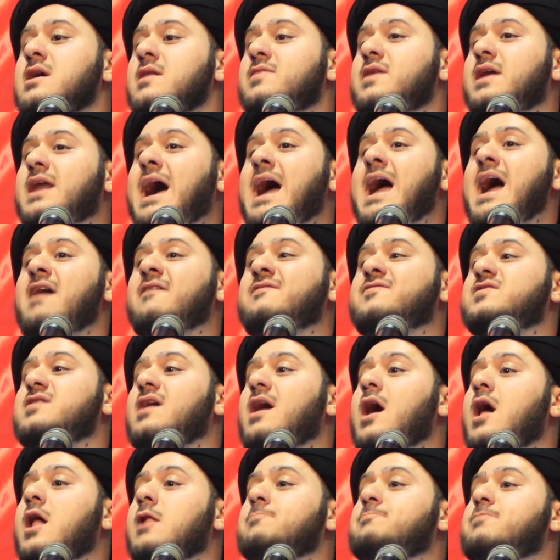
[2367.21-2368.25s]
then I have to
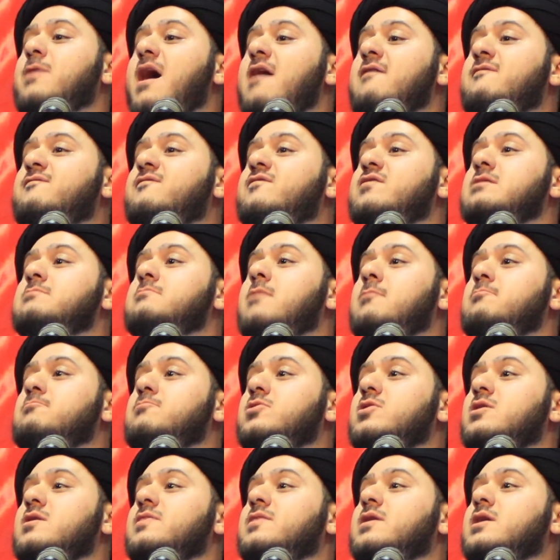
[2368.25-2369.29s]
help every
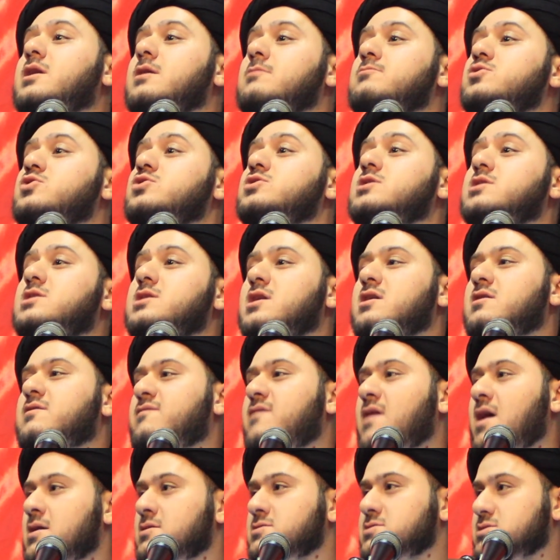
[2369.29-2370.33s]
member in the community
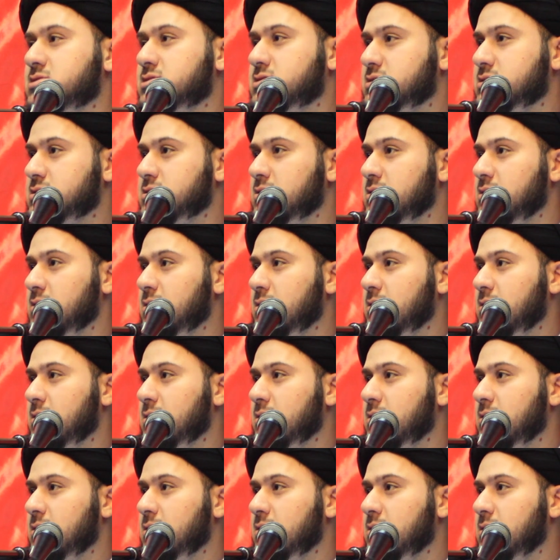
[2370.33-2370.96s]
advance.